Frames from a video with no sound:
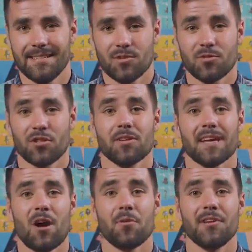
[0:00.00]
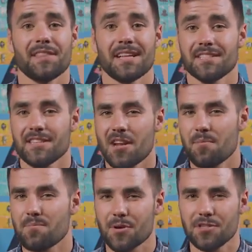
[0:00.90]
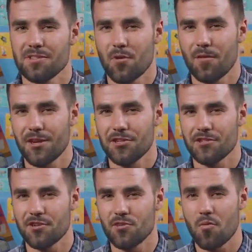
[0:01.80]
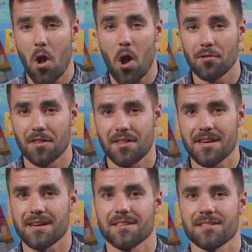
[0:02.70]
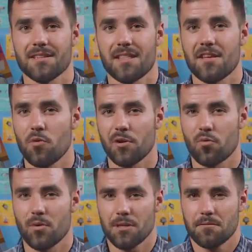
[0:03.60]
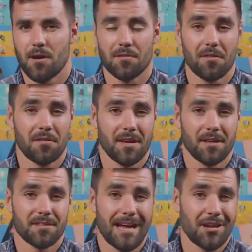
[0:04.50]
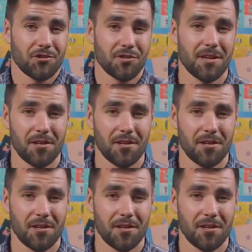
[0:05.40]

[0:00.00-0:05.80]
It's what you look at when you get that sudden burst of motivation to do all the things, and then you wonder what all the things actually